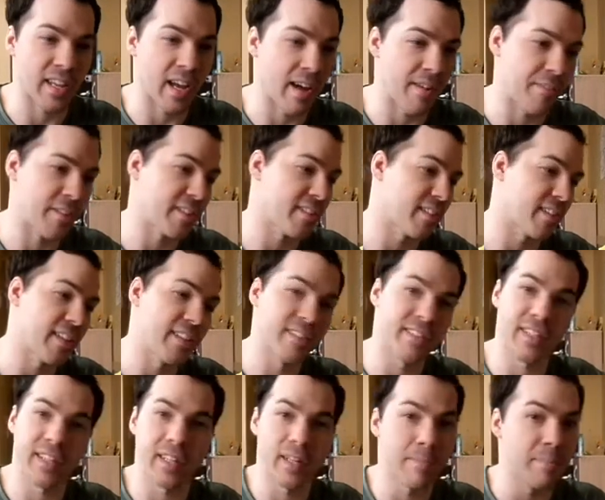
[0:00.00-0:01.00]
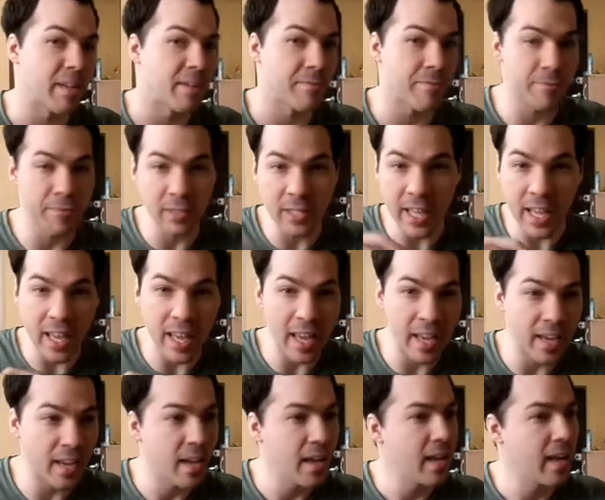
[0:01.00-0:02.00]
Obviously, he's going to be
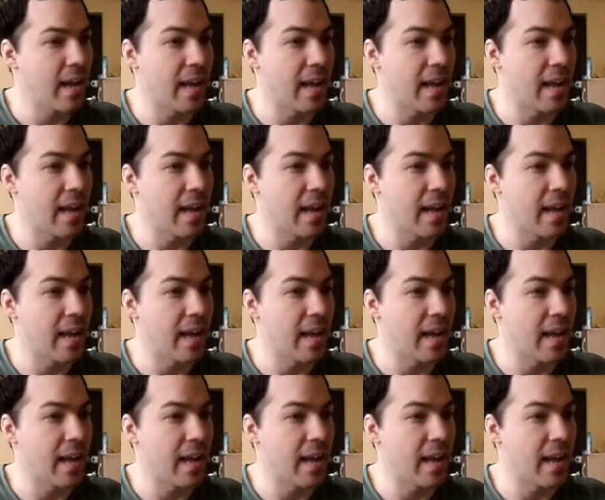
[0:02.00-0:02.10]
fleeing,